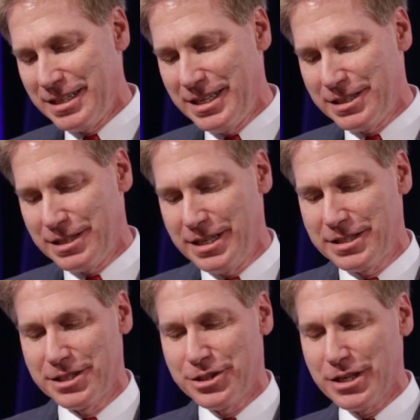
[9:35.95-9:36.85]
He
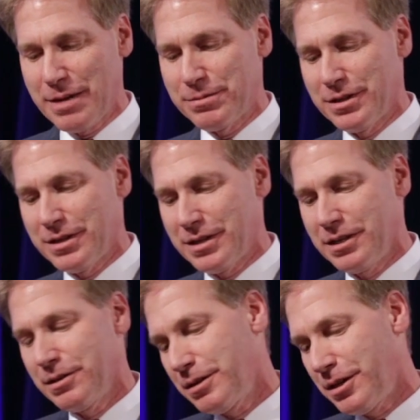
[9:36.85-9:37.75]
did the
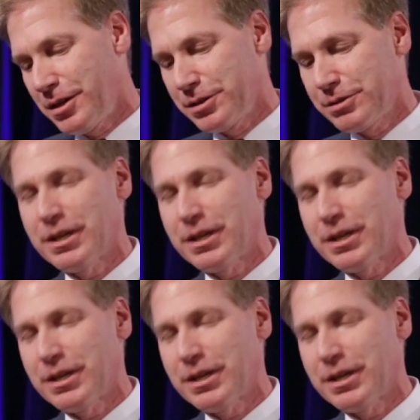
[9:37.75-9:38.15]
chapter on